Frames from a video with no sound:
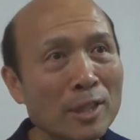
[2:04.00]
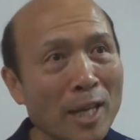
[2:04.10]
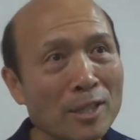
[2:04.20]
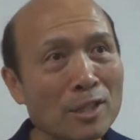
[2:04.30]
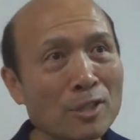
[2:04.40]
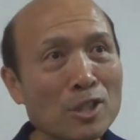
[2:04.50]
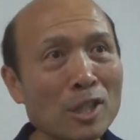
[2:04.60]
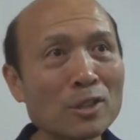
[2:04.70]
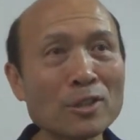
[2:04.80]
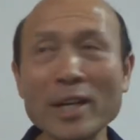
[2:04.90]
nice and
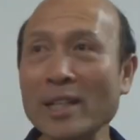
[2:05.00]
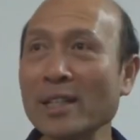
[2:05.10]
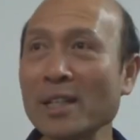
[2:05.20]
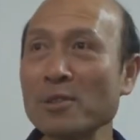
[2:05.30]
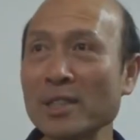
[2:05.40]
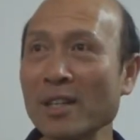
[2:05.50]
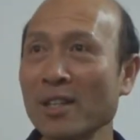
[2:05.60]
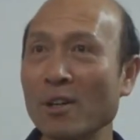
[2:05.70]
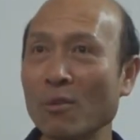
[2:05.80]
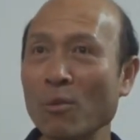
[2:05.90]
gentle, and then they'll say,
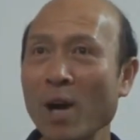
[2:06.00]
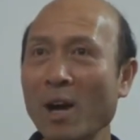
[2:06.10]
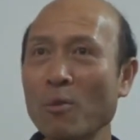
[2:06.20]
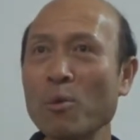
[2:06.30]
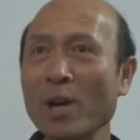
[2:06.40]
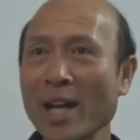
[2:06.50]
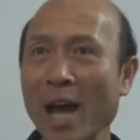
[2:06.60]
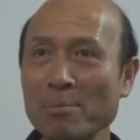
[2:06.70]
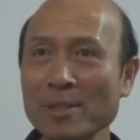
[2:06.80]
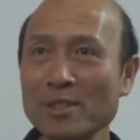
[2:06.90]
wow, what
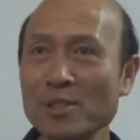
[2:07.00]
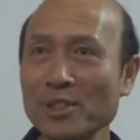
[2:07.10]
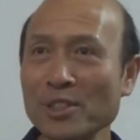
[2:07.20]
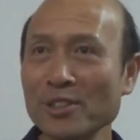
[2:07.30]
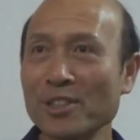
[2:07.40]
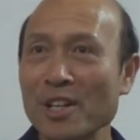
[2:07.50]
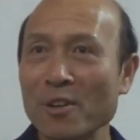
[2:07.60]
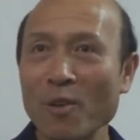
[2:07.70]
happened to you?